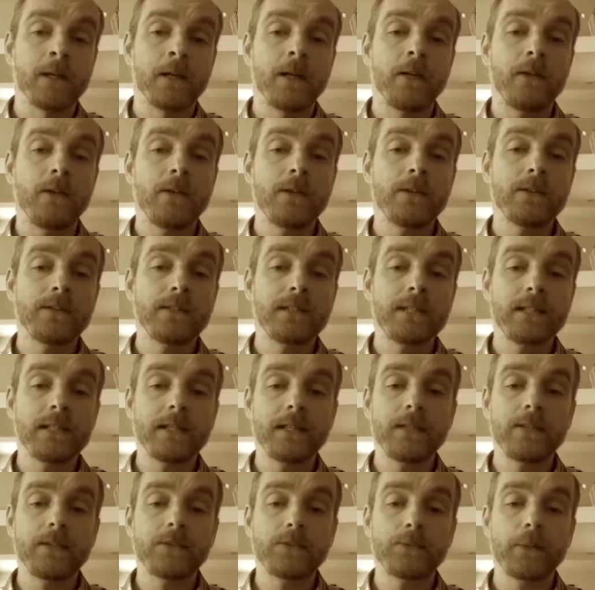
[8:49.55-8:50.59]
And you can see
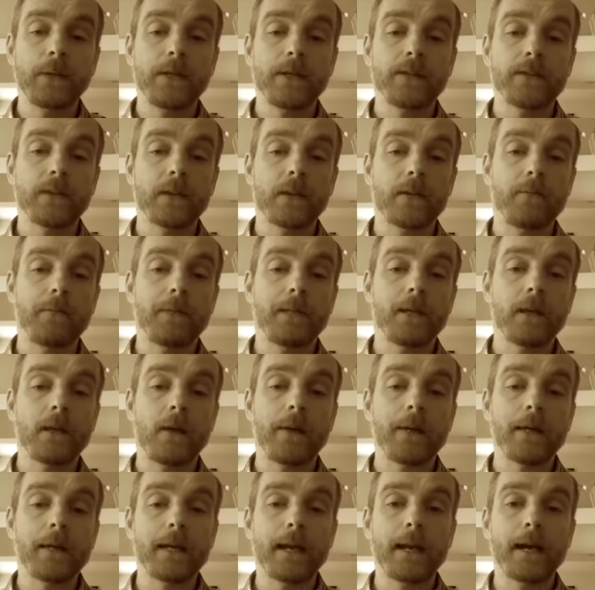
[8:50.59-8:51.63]
these tweets have been
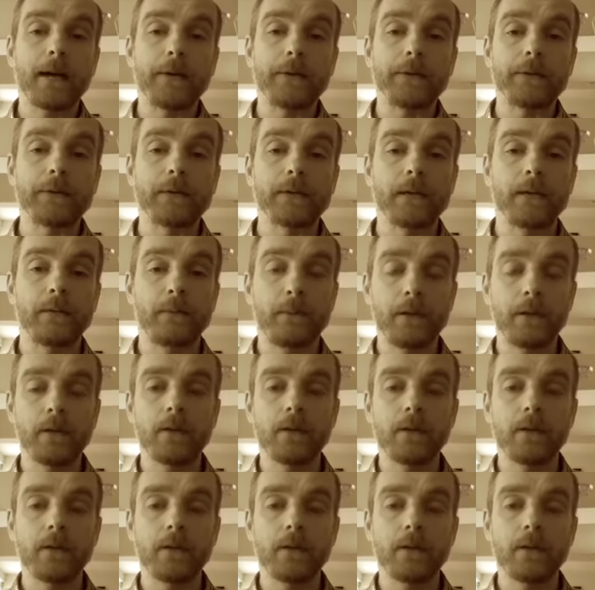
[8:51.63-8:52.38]
going out. If we